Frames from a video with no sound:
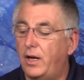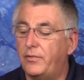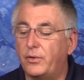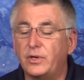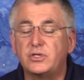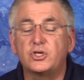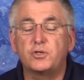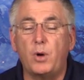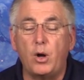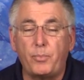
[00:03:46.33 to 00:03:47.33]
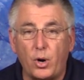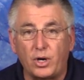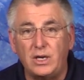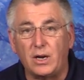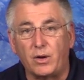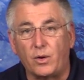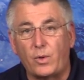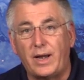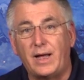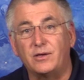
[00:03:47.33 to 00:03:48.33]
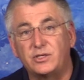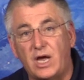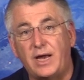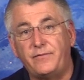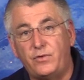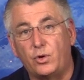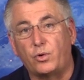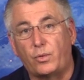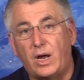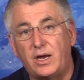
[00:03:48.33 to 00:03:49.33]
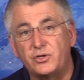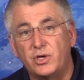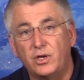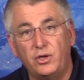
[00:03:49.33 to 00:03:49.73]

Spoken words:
there is a small parking area right outside of your garage.